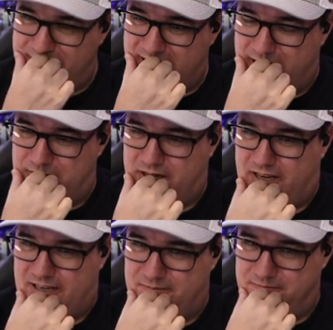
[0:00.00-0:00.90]

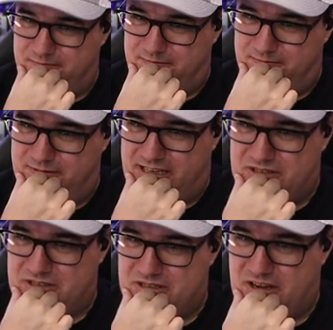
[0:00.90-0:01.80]
Okay,
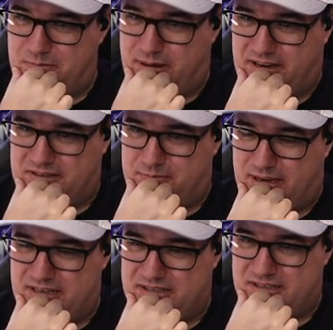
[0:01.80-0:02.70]
let's just go back to
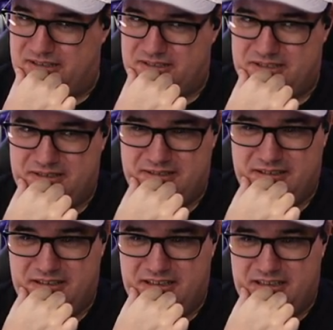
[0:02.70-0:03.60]
basics.
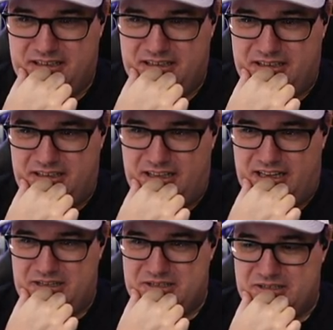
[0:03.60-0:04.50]

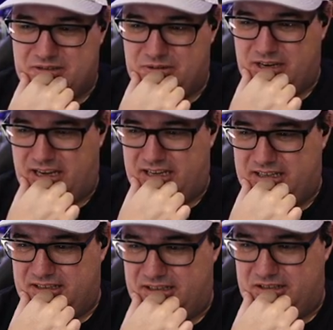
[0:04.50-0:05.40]
Let's create
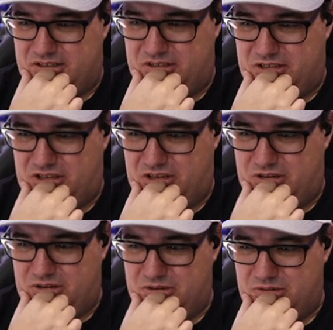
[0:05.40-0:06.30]
a
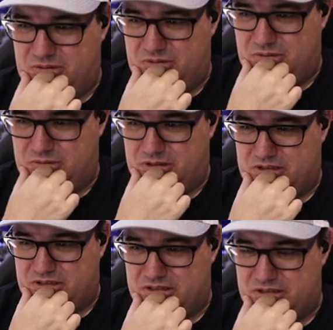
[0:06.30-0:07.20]
new, what
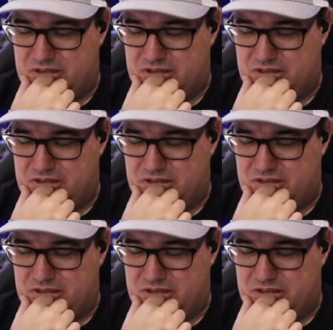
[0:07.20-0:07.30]
does,